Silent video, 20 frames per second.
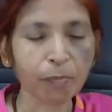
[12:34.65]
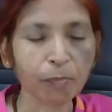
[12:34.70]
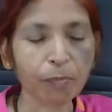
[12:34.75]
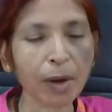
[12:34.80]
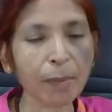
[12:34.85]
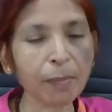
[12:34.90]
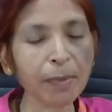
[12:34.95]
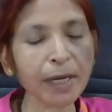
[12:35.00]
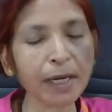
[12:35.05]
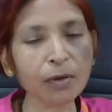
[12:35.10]

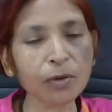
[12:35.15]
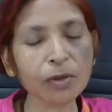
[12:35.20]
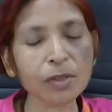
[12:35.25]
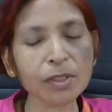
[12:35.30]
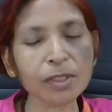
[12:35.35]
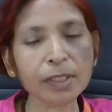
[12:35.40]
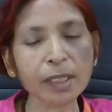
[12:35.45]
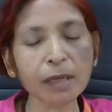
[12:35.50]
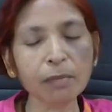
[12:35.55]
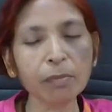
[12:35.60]
Public
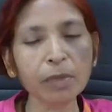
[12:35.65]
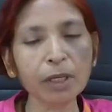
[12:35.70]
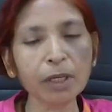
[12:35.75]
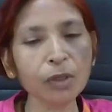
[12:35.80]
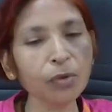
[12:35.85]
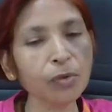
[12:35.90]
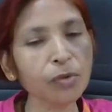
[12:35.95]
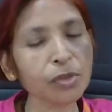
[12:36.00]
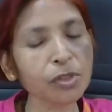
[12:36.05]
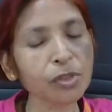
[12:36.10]
goods can be
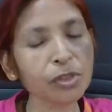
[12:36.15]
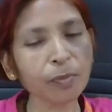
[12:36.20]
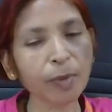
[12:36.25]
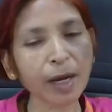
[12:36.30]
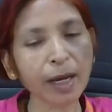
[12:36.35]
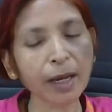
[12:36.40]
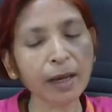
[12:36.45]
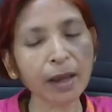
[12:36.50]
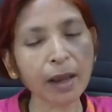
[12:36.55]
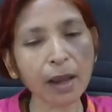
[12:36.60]
used
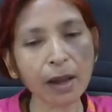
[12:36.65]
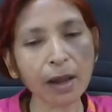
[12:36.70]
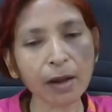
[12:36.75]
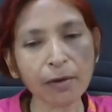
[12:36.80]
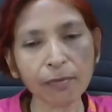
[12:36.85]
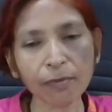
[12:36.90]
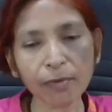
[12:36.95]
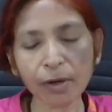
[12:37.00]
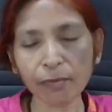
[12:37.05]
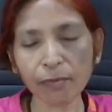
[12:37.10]
by
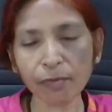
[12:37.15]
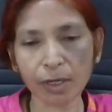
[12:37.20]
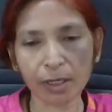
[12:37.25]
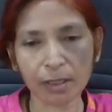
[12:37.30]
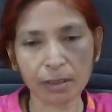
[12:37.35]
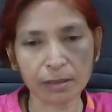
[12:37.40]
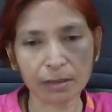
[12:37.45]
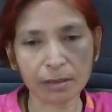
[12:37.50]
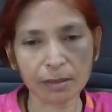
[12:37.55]
everyone.